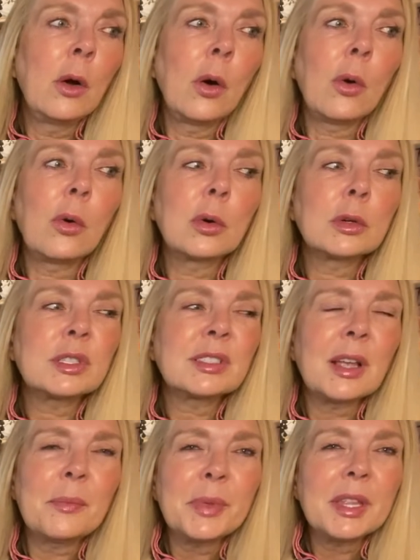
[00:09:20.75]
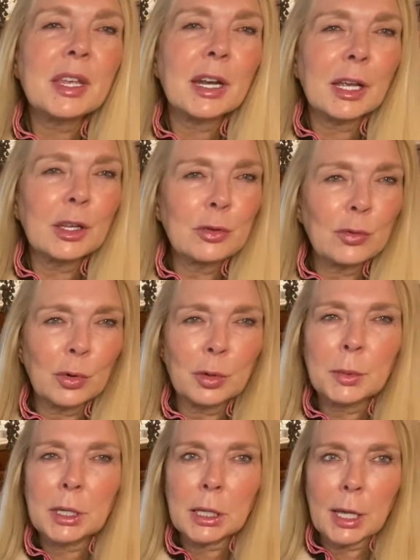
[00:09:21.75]
or something that I
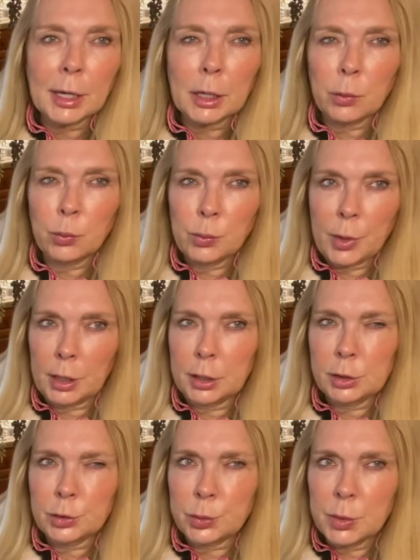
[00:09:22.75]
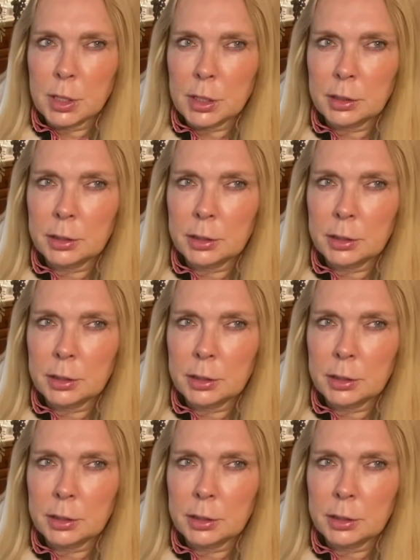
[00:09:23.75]
normally like a relish with,